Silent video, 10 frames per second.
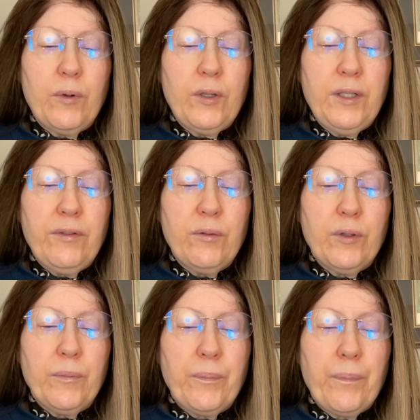or living
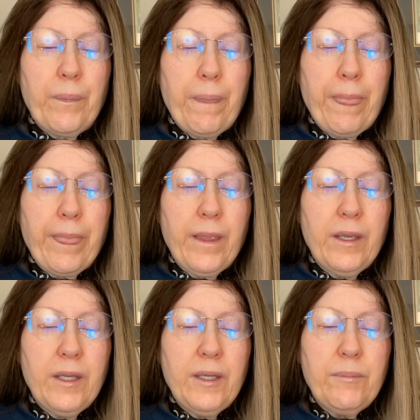room.
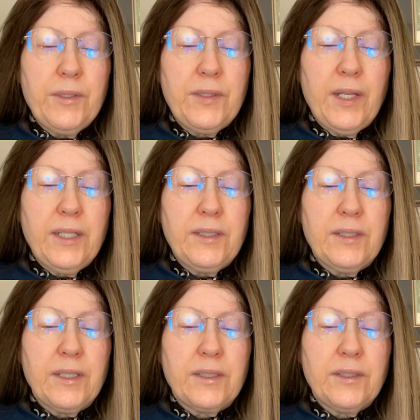Mistake
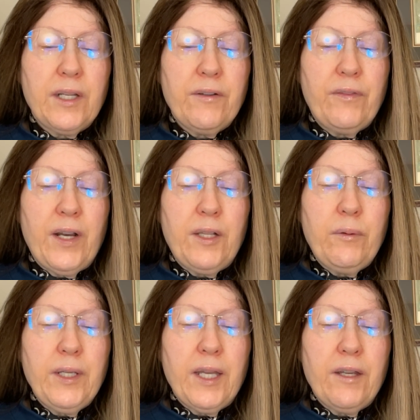6,
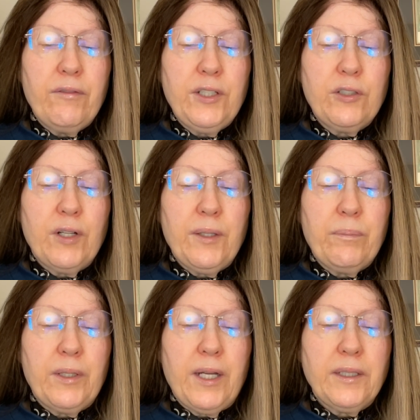following every trend
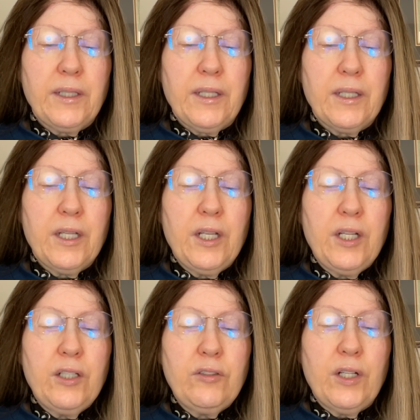blindly.
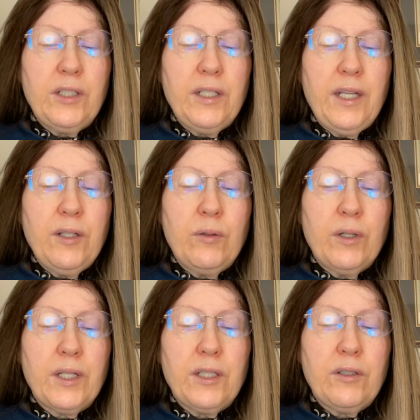Trendy decor
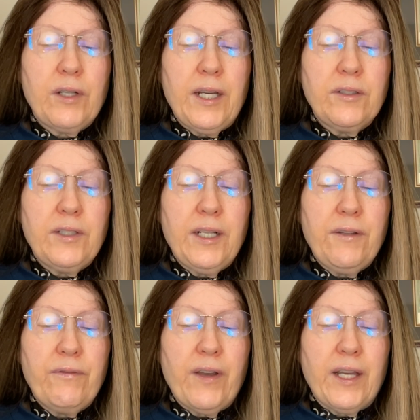can look
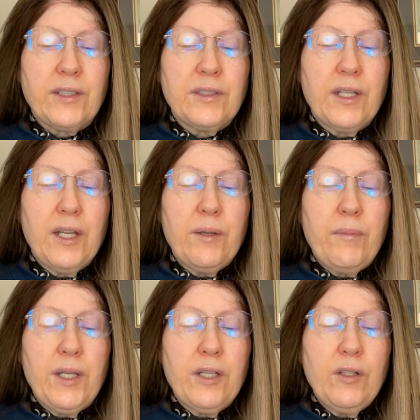outdated fast,
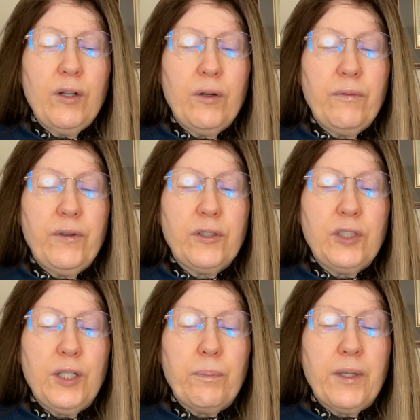making your home feel
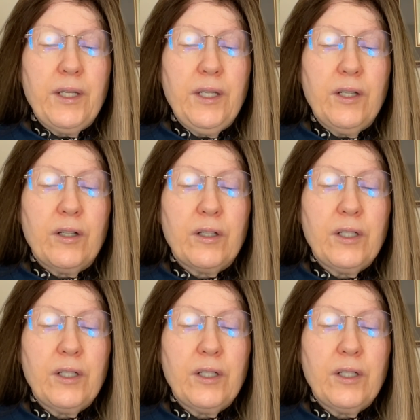cheap in a year.